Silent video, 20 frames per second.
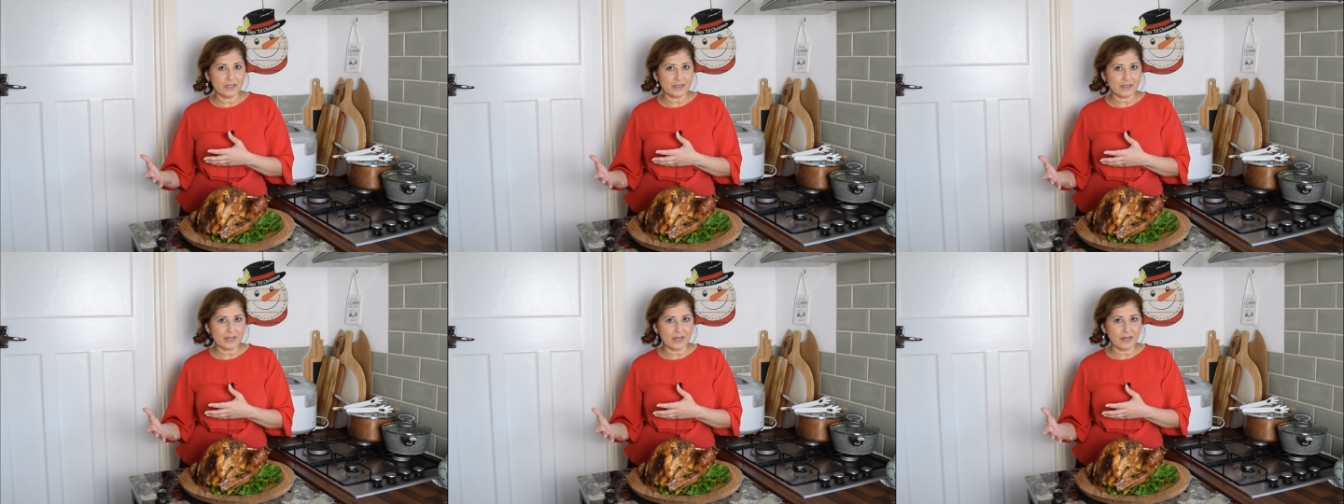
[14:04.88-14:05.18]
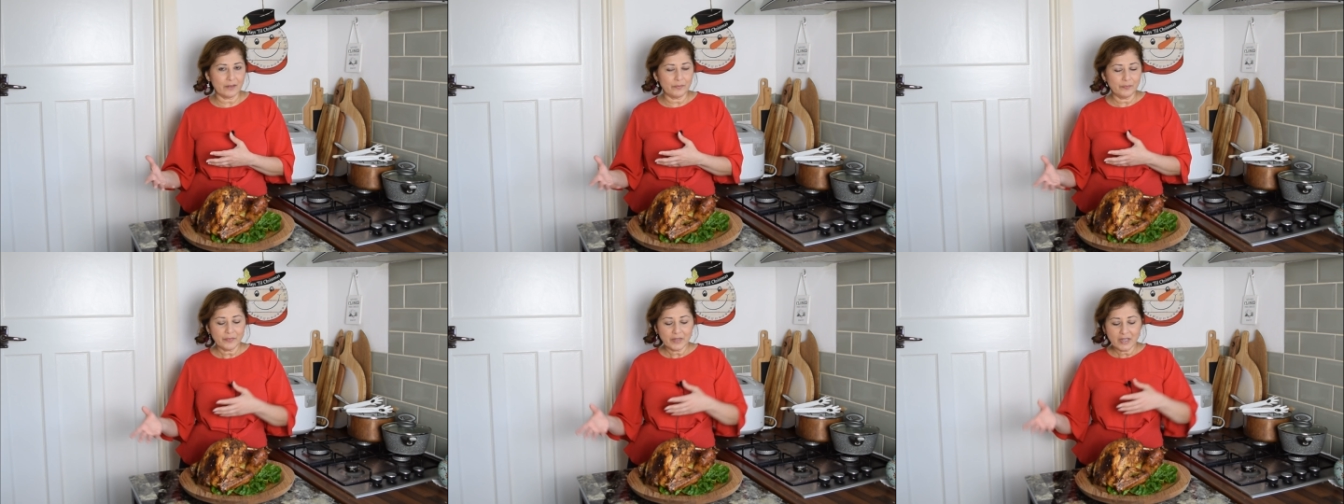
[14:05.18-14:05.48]

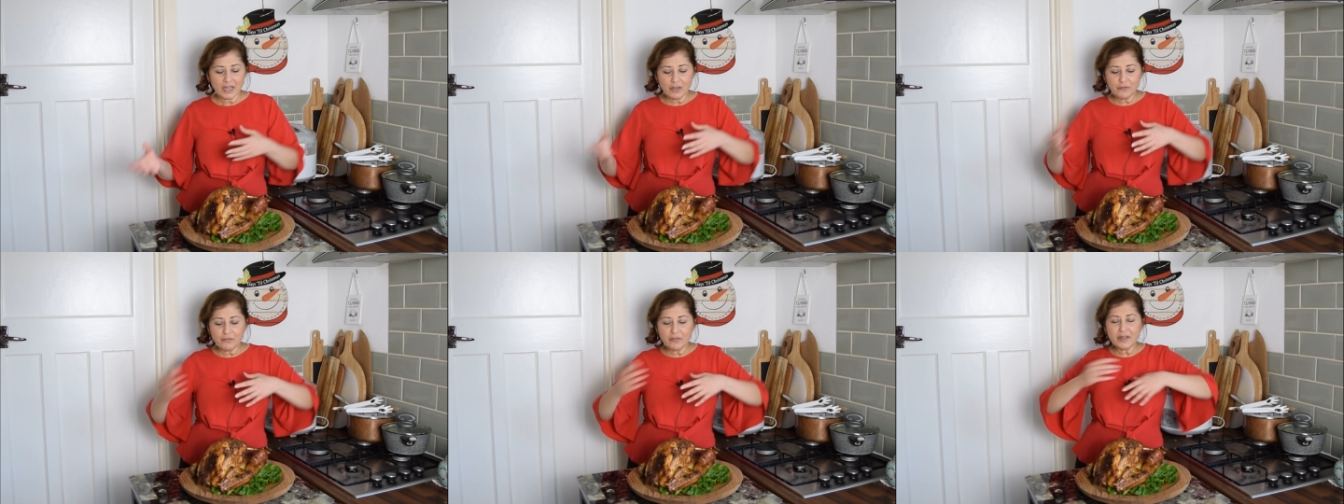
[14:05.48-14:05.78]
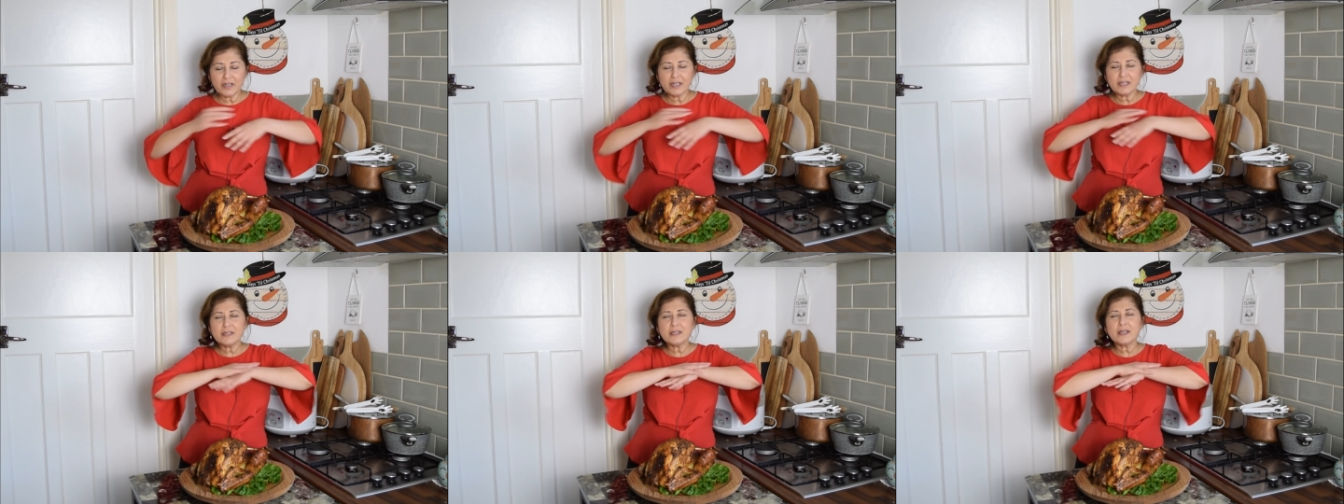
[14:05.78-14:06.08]
style. If
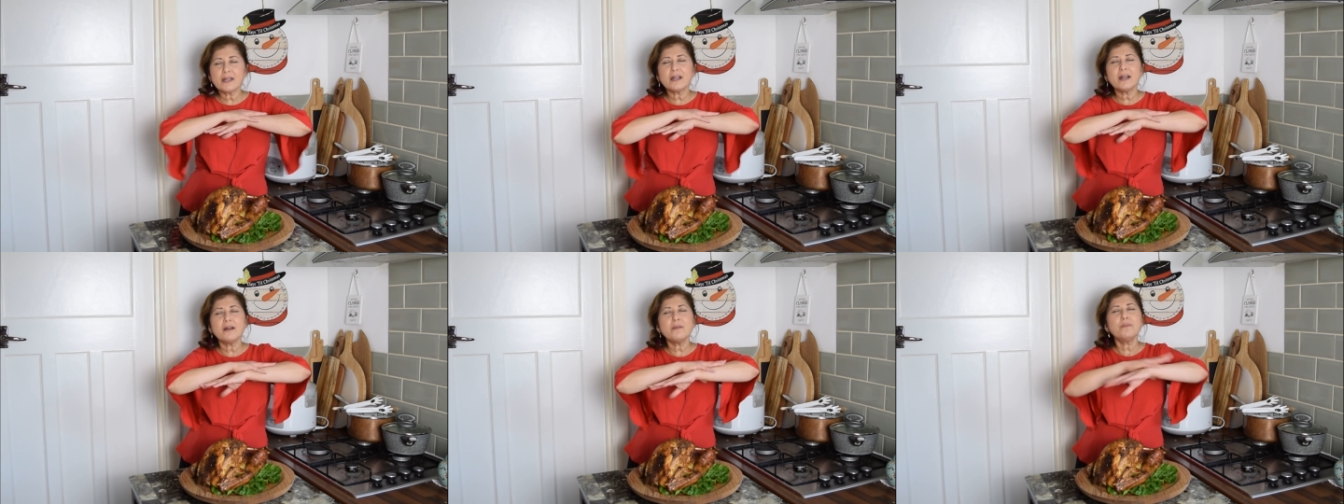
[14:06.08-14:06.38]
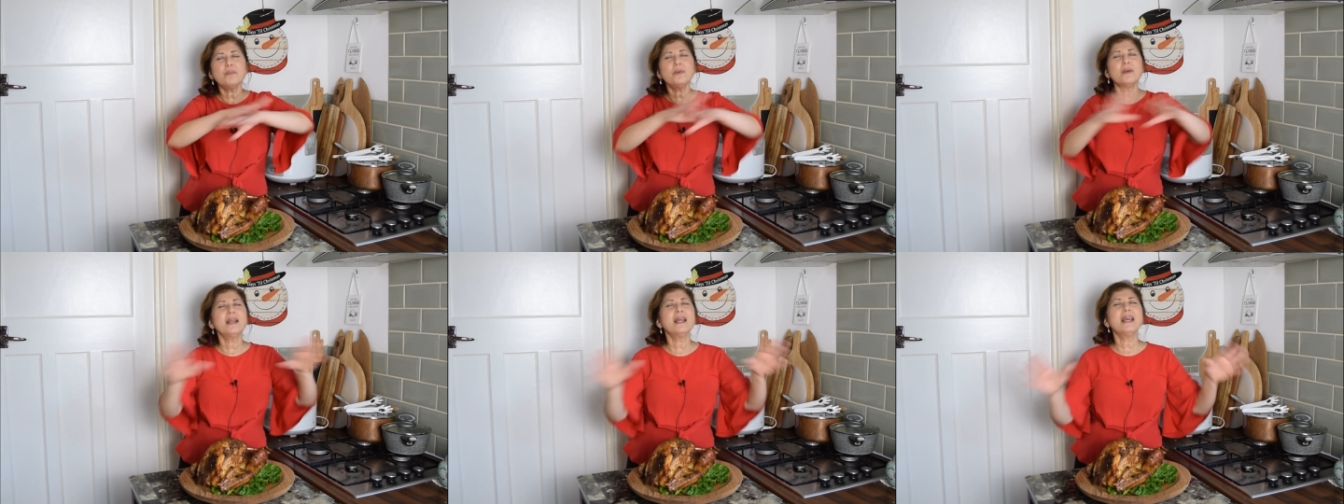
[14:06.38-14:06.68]
it is a
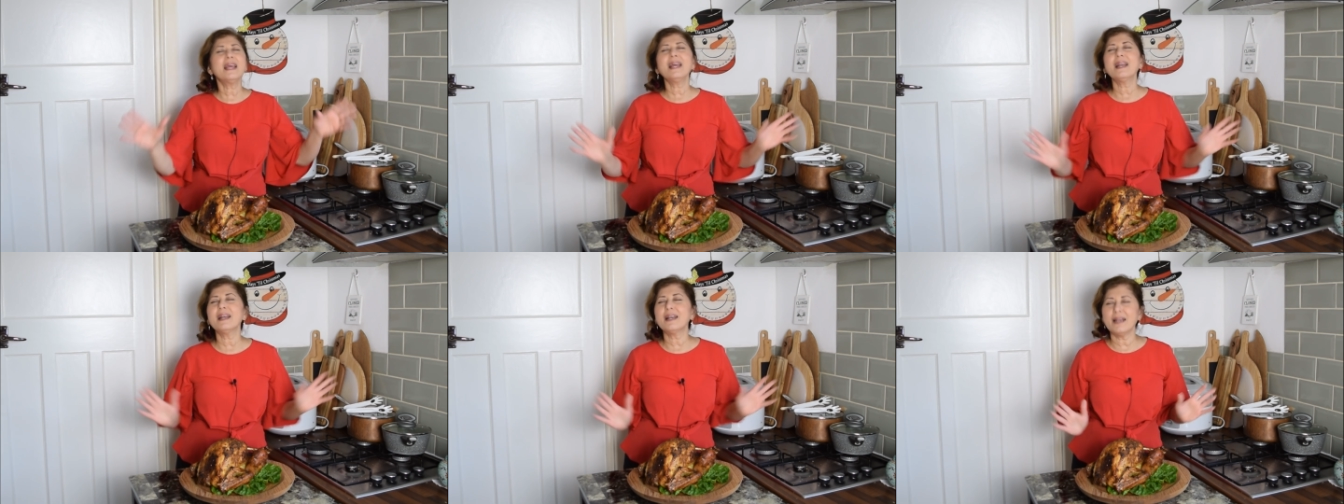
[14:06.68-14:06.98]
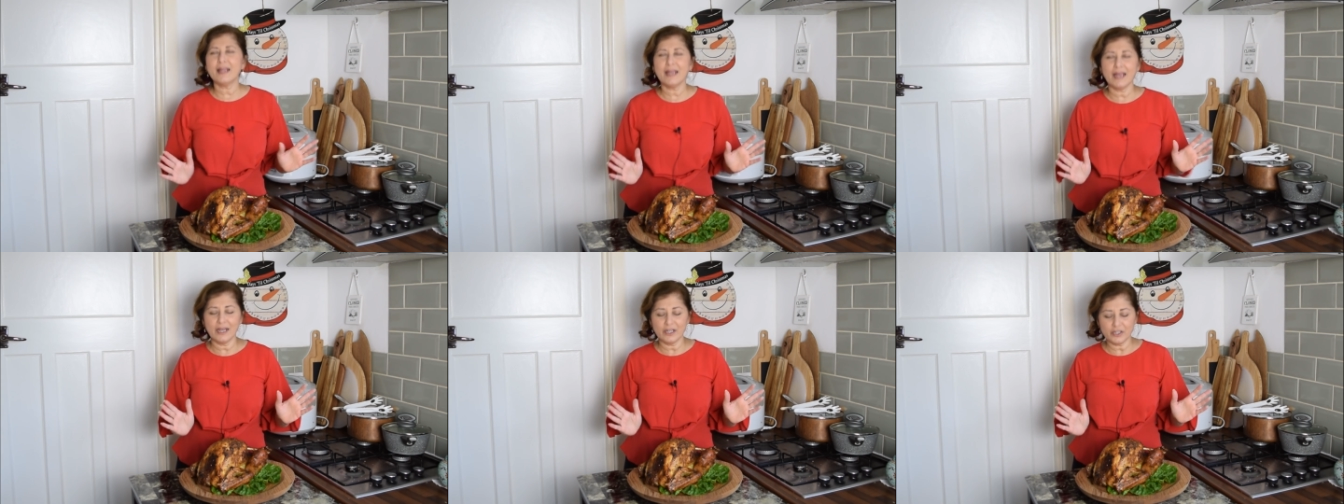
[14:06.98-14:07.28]

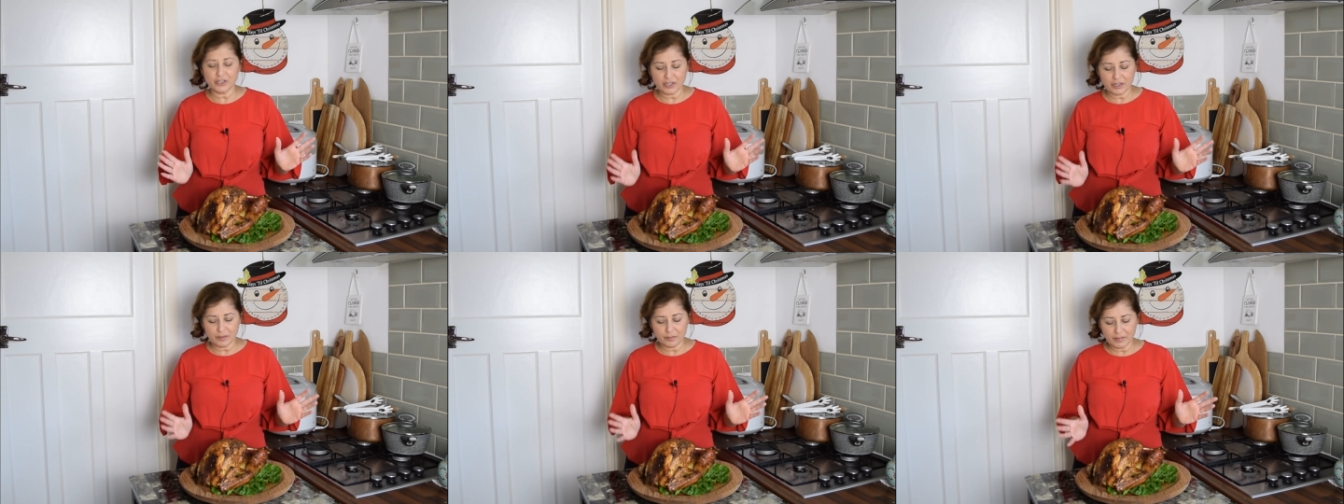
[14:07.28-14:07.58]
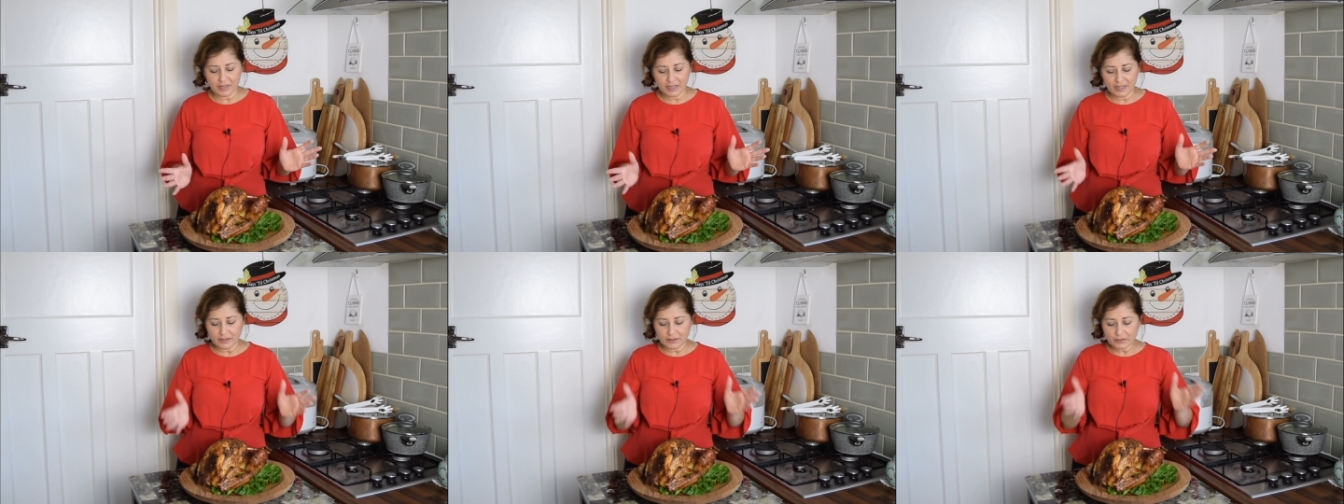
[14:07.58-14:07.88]
completely Asian
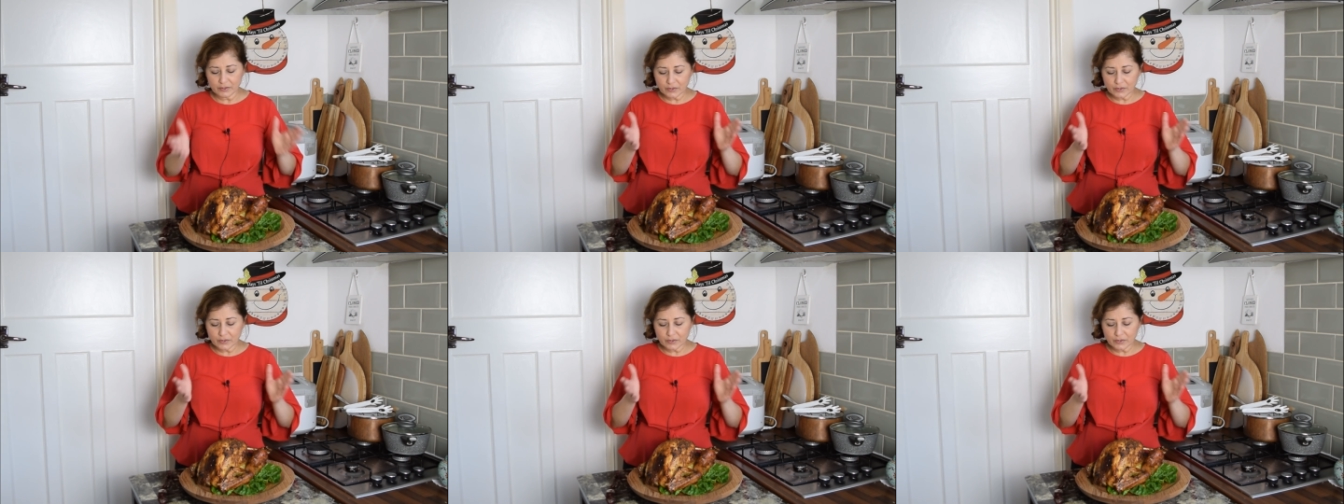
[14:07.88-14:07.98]
meal,